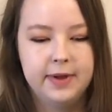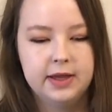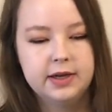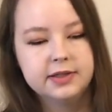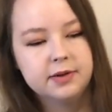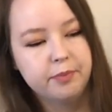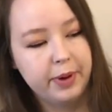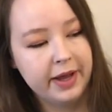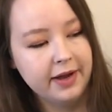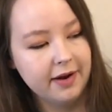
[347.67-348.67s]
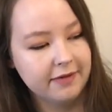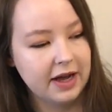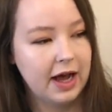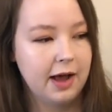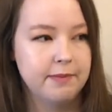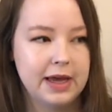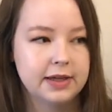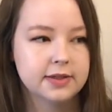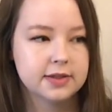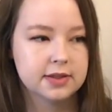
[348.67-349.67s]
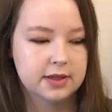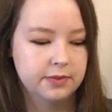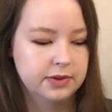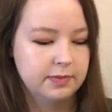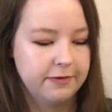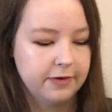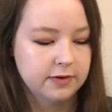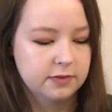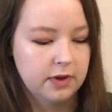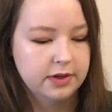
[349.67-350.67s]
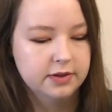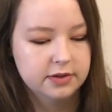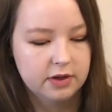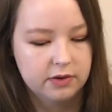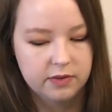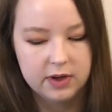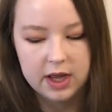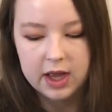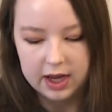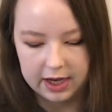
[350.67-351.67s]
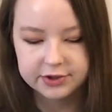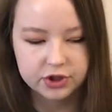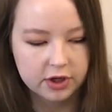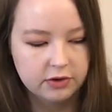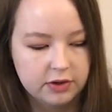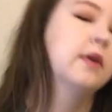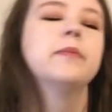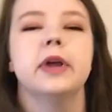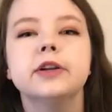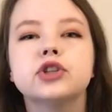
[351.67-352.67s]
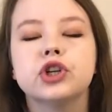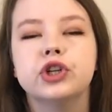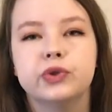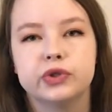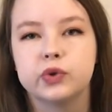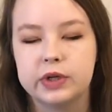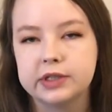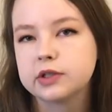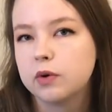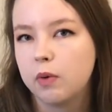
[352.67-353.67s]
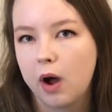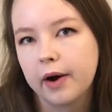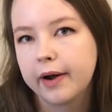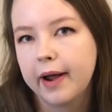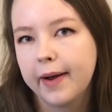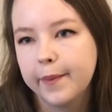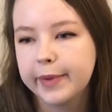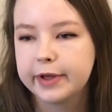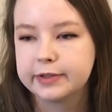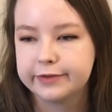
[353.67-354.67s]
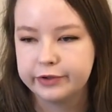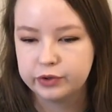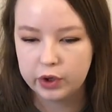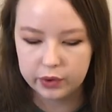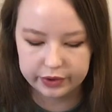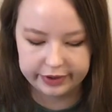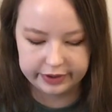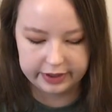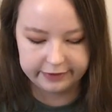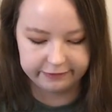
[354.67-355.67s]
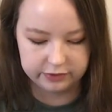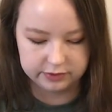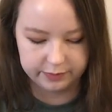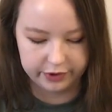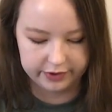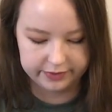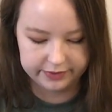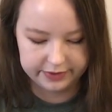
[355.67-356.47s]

It is a bit of a hot mess. It was my first one, so I struggled. Make sure you squeeze the water out, because if you don't, it kind of falls apart.